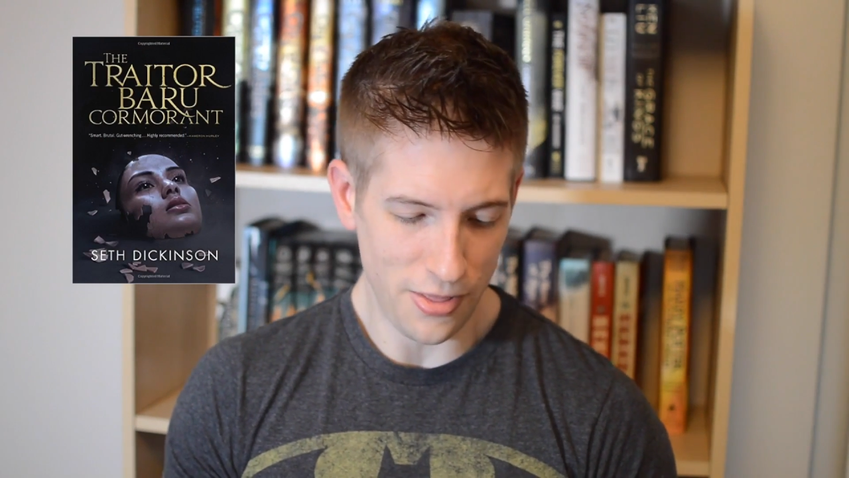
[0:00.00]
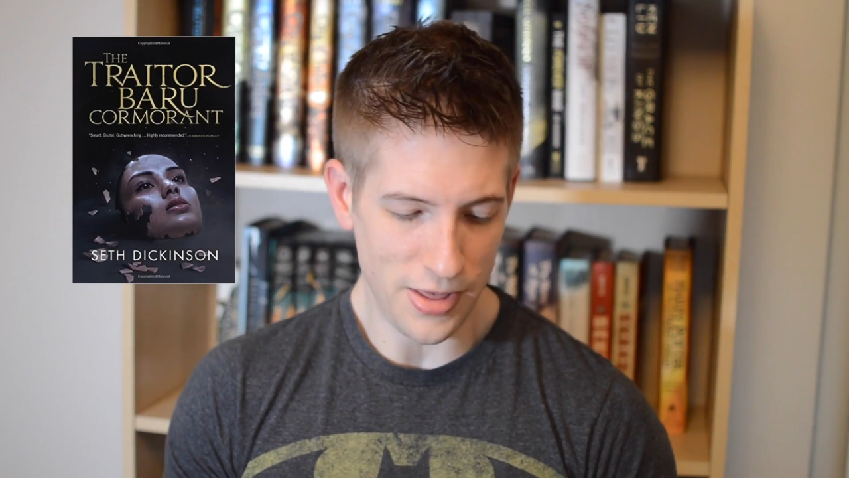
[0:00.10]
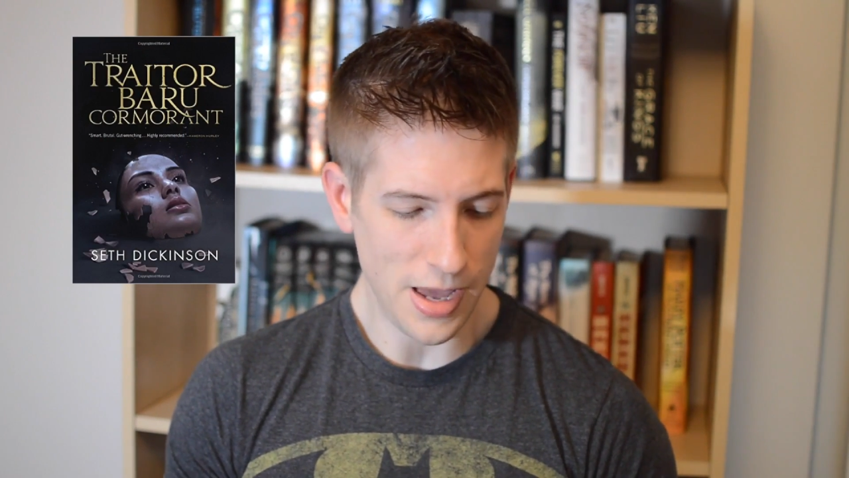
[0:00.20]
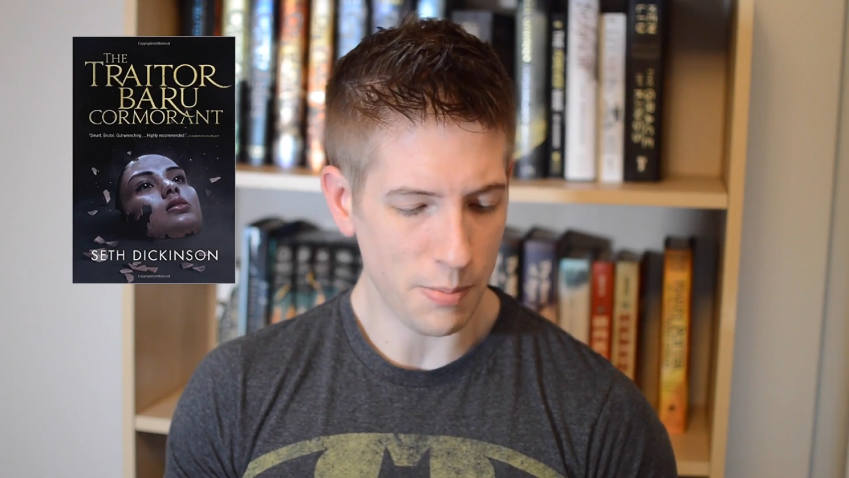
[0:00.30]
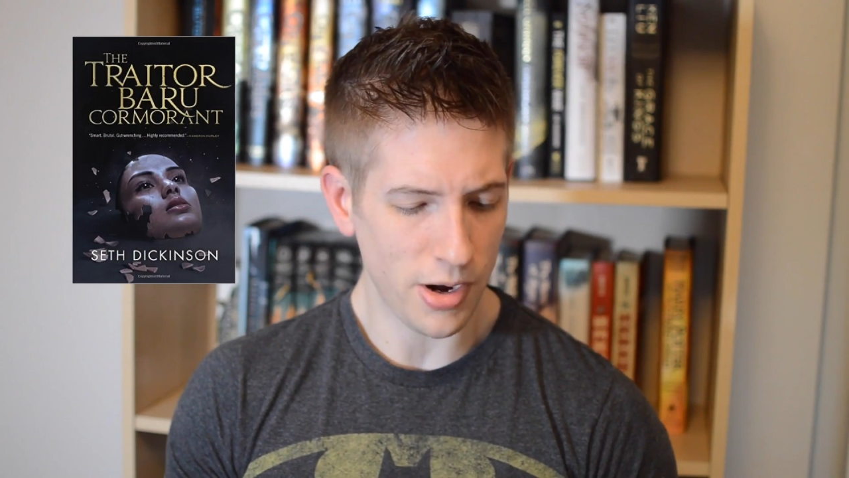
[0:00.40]

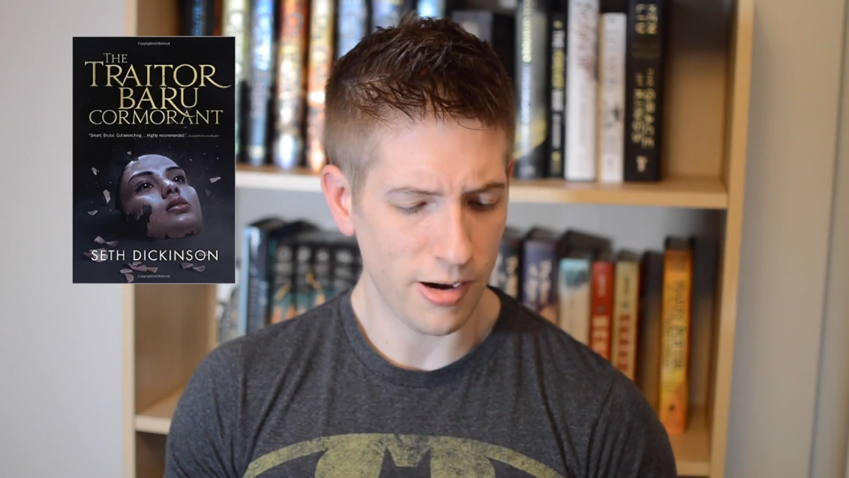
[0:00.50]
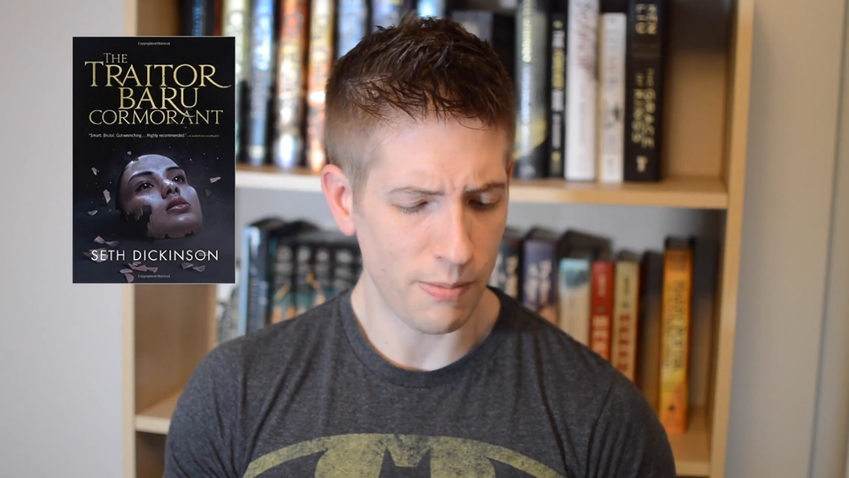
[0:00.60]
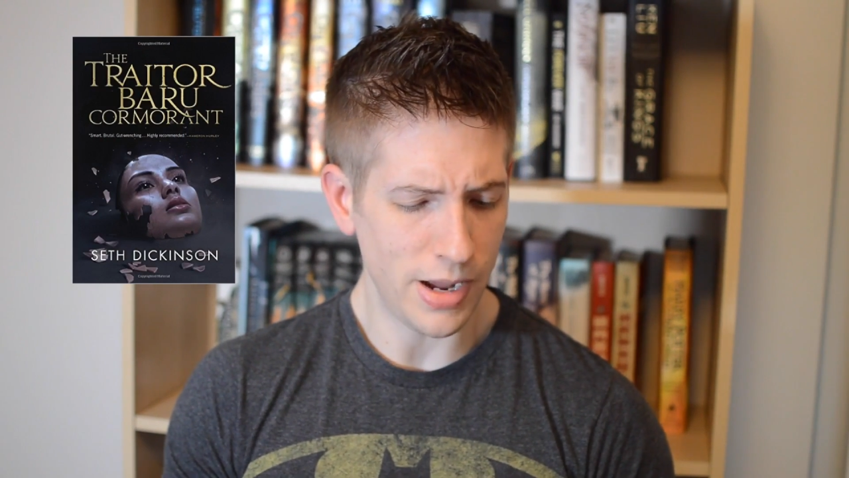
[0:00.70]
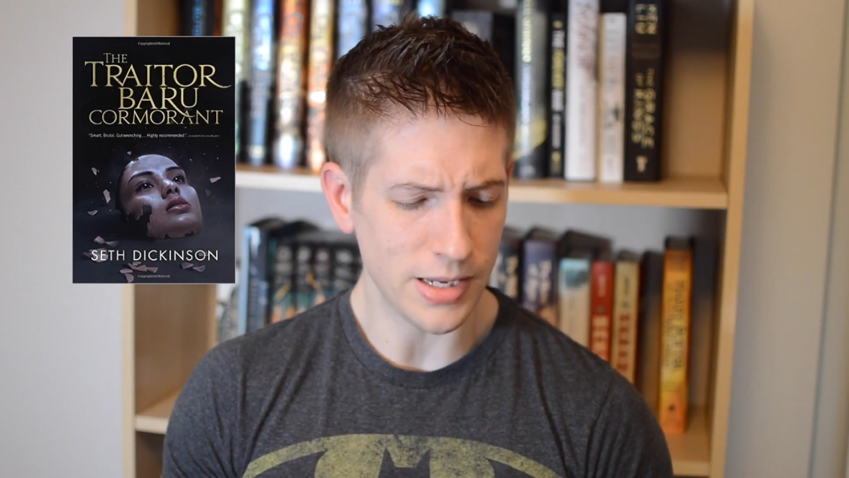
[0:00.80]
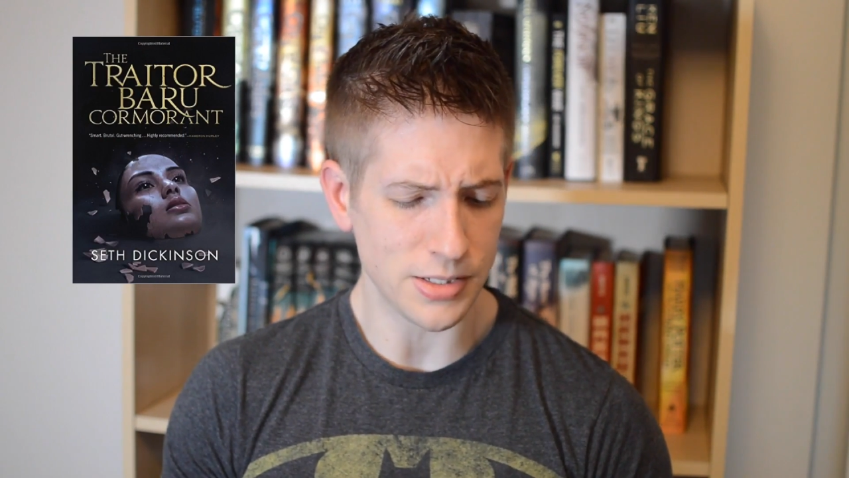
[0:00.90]
The Empire
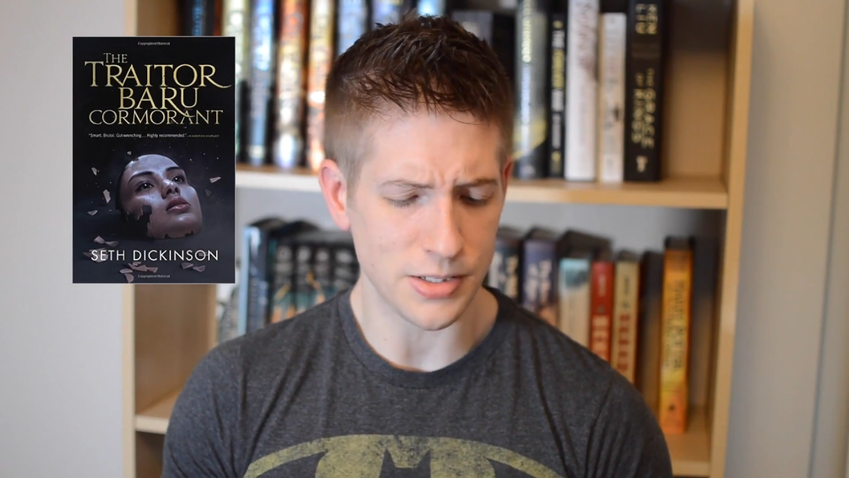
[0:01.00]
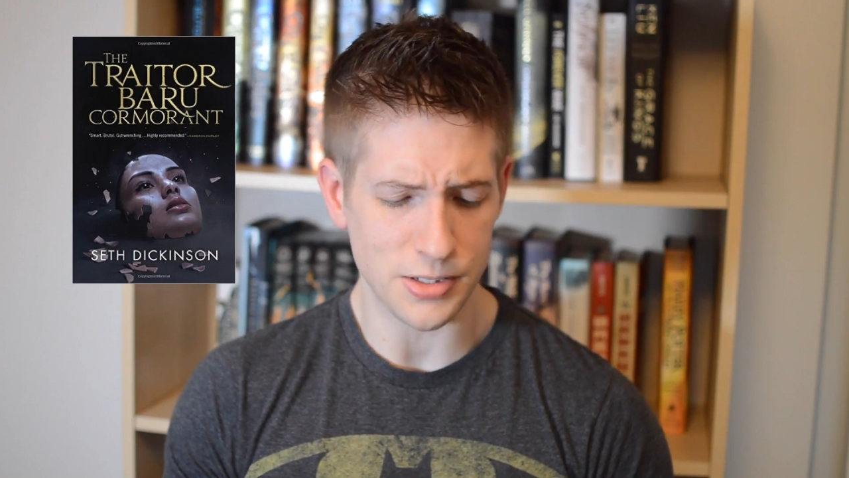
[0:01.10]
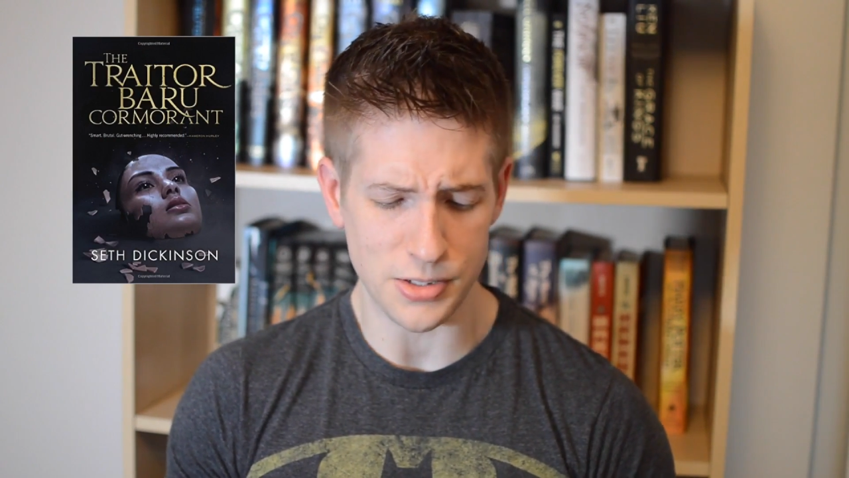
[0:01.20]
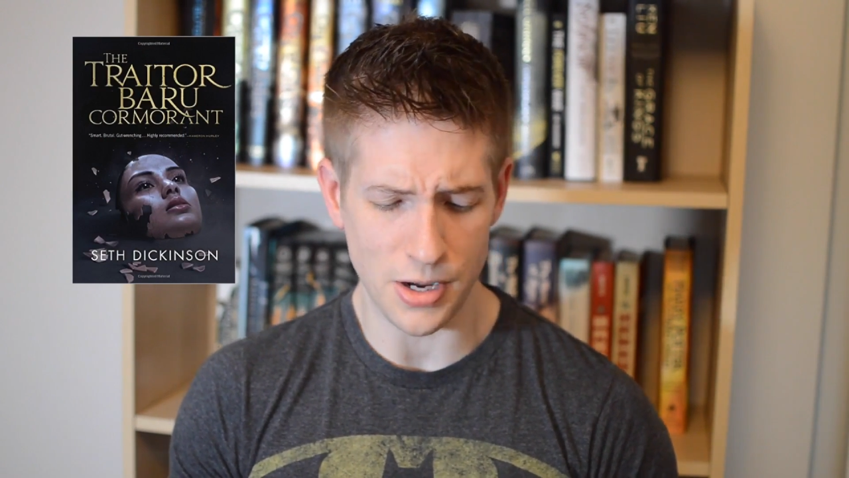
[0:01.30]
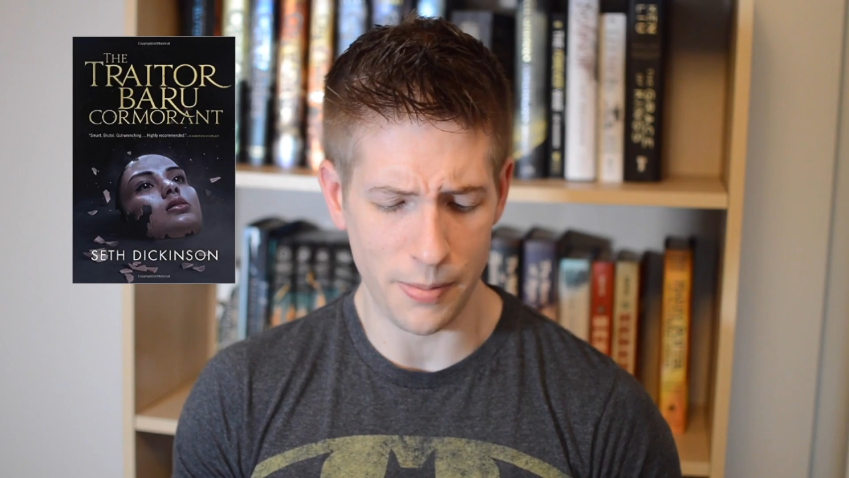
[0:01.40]
of
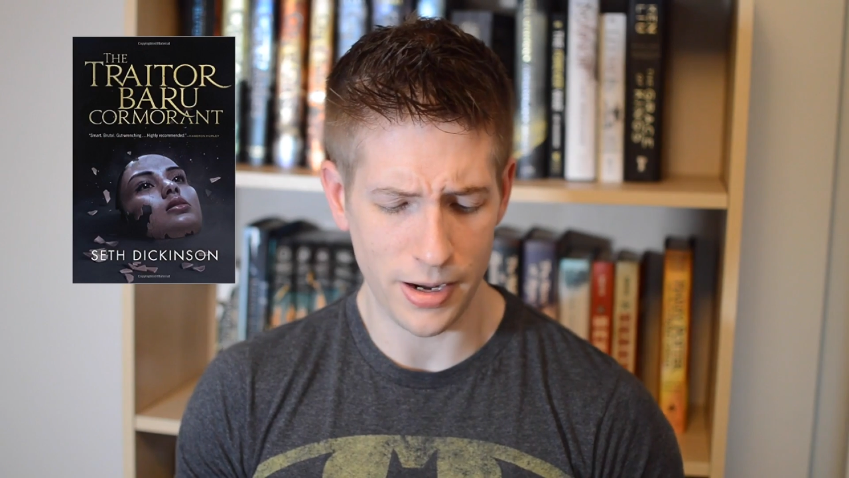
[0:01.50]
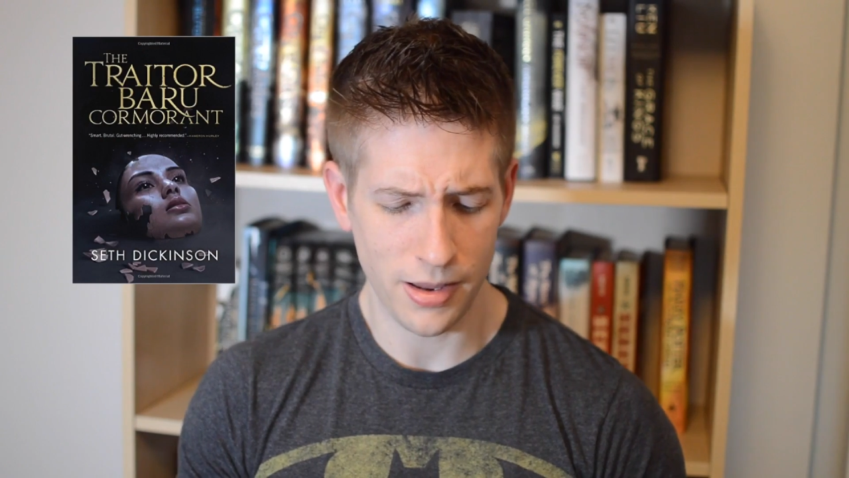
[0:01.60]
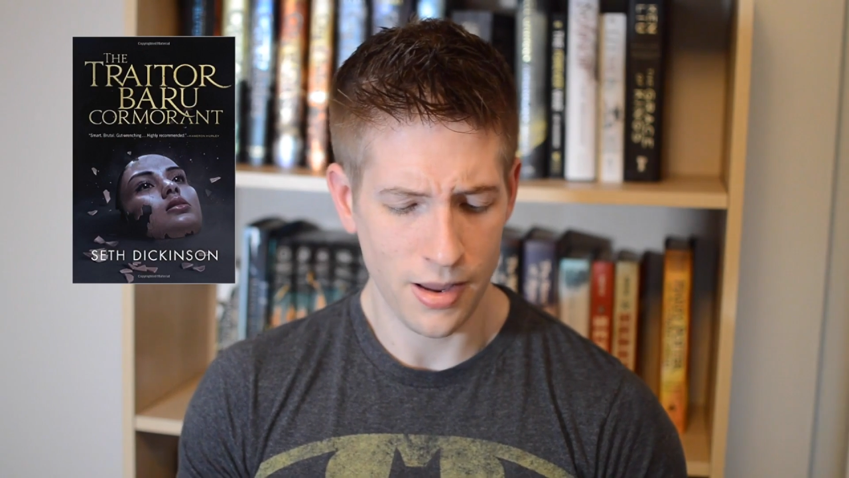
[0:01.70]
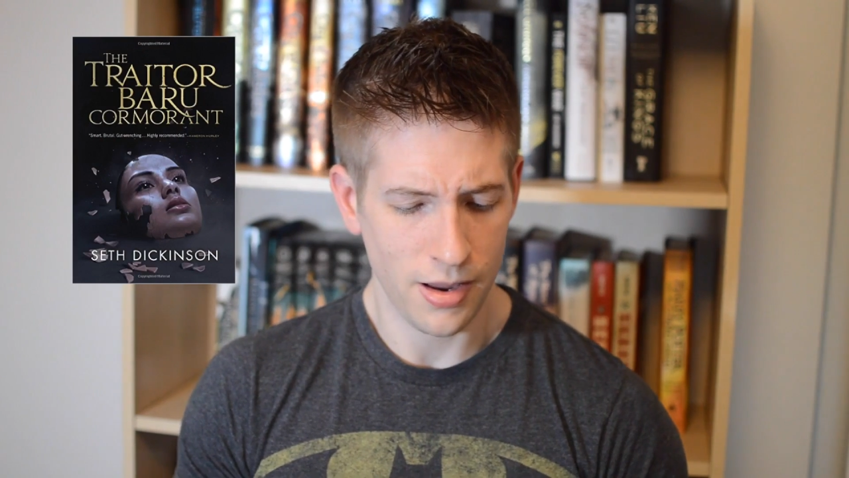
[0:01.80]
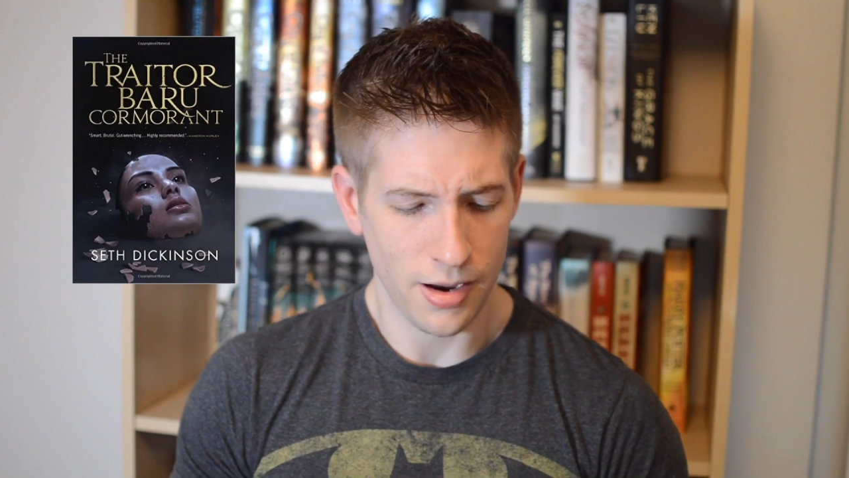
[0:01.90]
Masks is
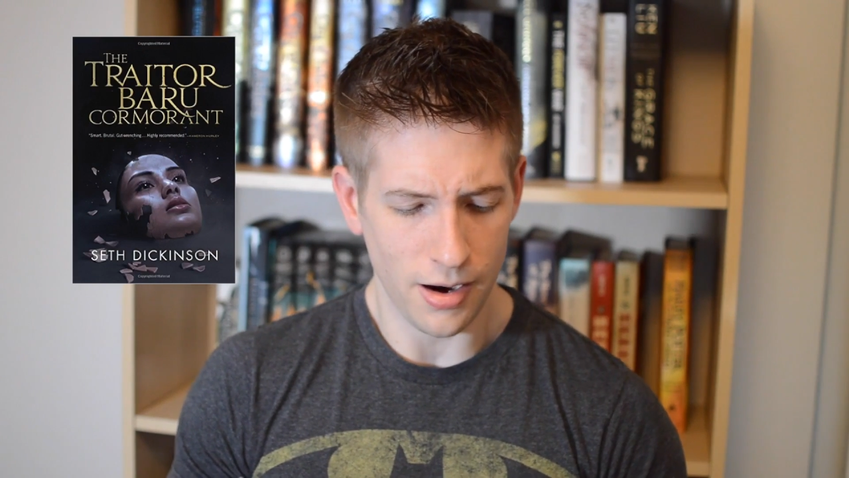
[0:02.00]
coming,